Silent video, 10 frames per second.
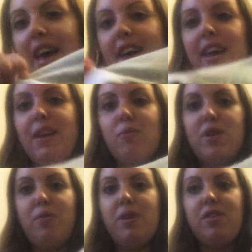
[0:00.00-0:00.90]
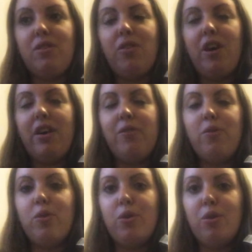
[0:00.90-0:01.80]
and when I went online
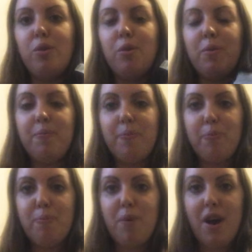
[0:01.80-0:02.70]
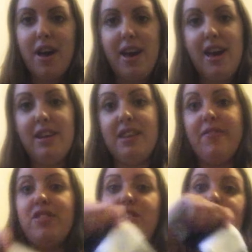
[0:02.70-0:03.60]
for Maya and
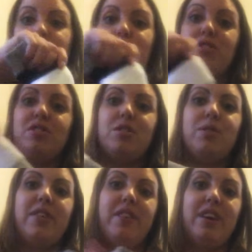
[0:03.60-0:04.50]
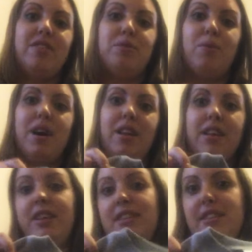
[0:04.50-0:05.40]
David Jones they'd also sold out there as well
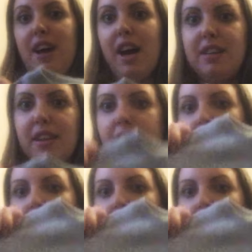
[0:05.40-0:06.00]
in his size.